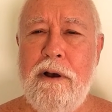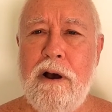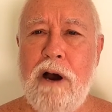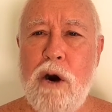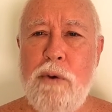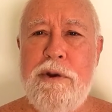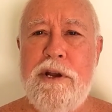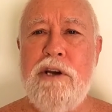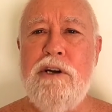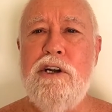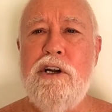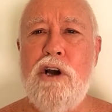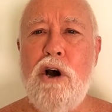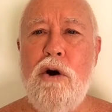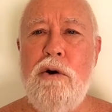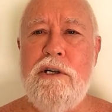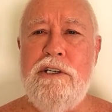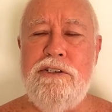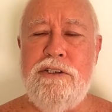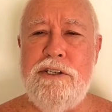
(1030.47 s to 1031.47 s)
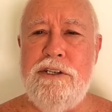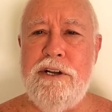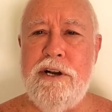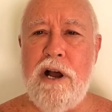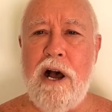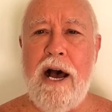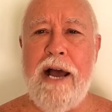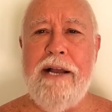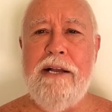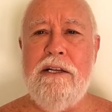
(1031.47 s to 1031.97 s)
Are we going to go into
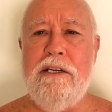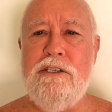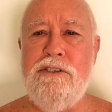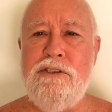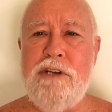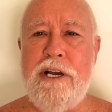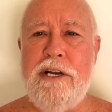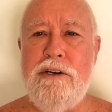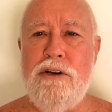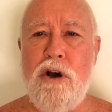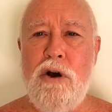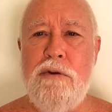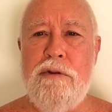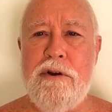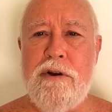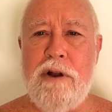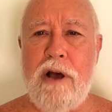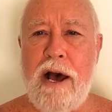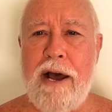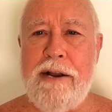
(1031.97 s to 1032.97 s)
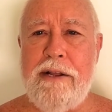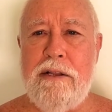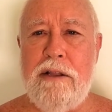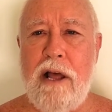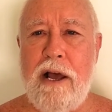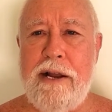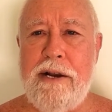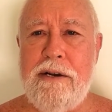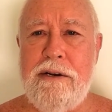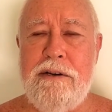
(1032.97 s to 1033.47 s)
denial and say, no, they're not
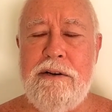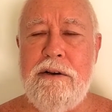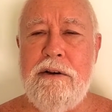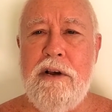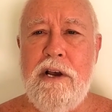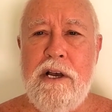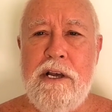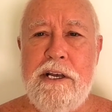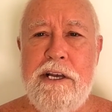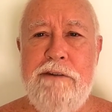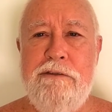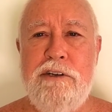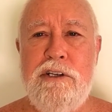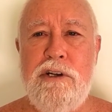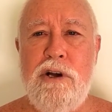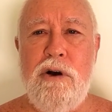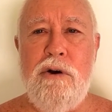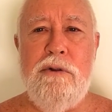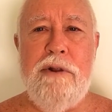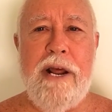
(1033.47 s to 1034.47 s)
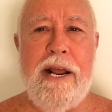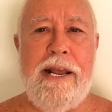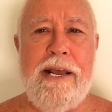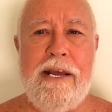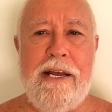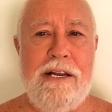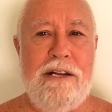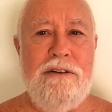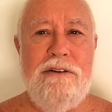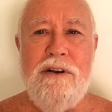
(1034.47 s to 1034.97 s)
enlightened, even though they
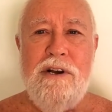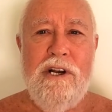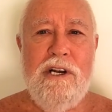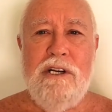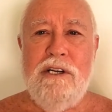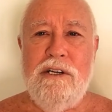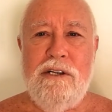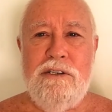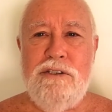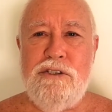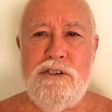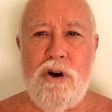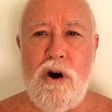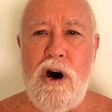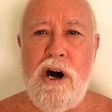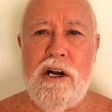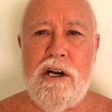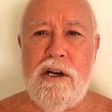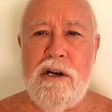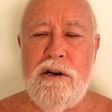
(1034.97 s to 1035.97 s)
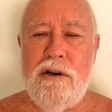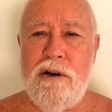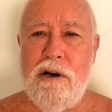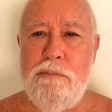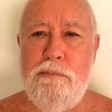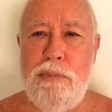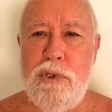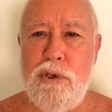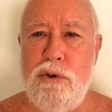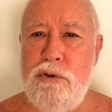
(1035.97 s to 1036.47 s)
can talk a
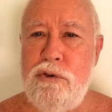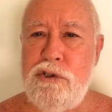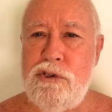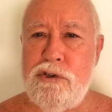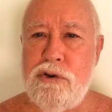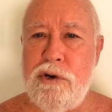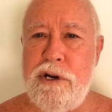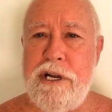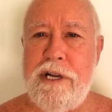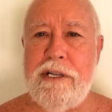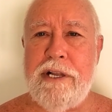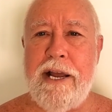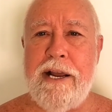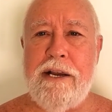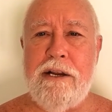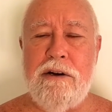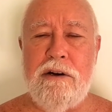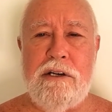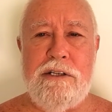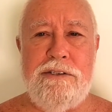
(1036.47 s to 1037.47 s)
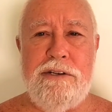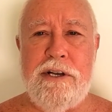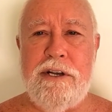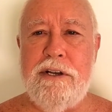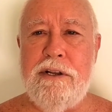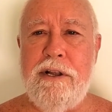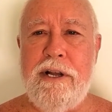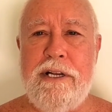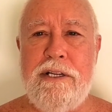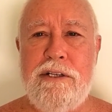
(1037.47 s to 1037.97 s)
blue streak, they can
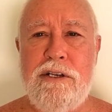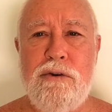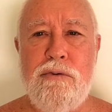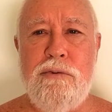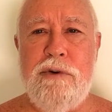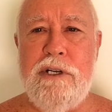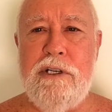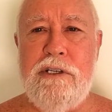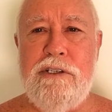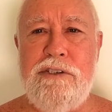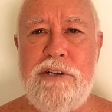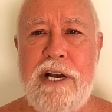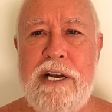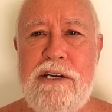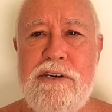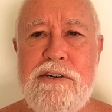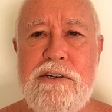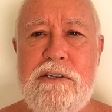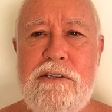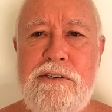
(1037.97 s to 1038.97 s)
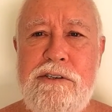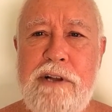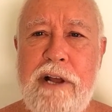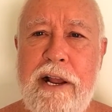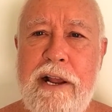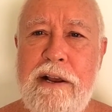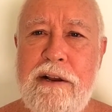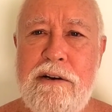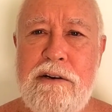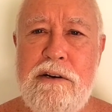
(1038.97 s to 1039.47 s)
articulate their realizations, they
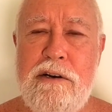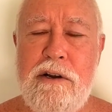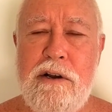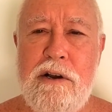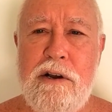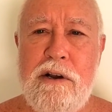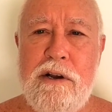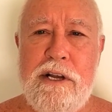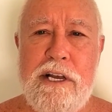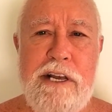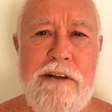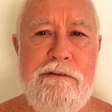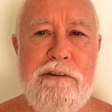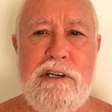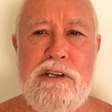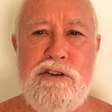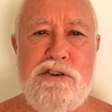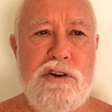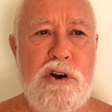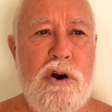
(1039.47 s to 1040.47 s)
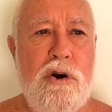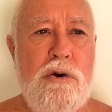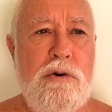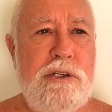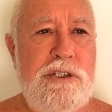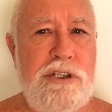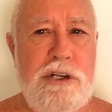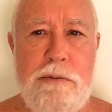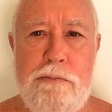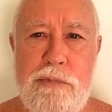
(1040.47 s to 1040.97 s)
can even show
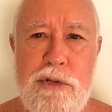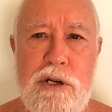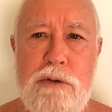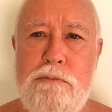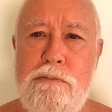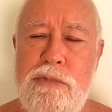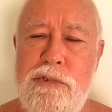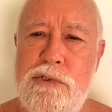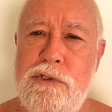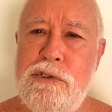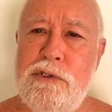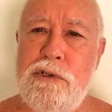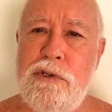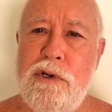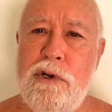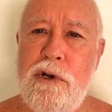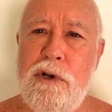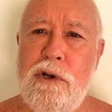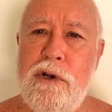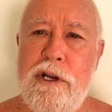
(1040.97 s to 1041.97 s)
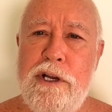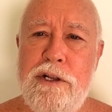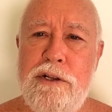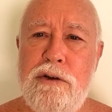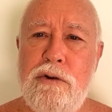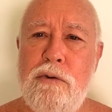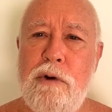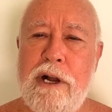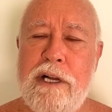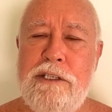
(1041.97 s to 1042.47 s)
symptoms in
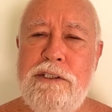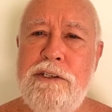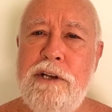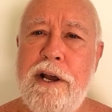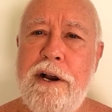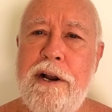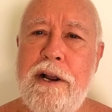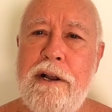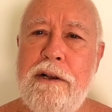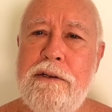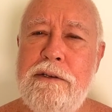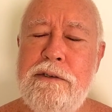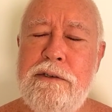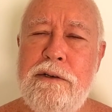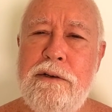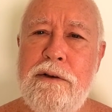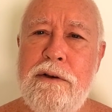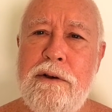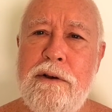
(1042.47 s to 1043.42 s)
the right settings?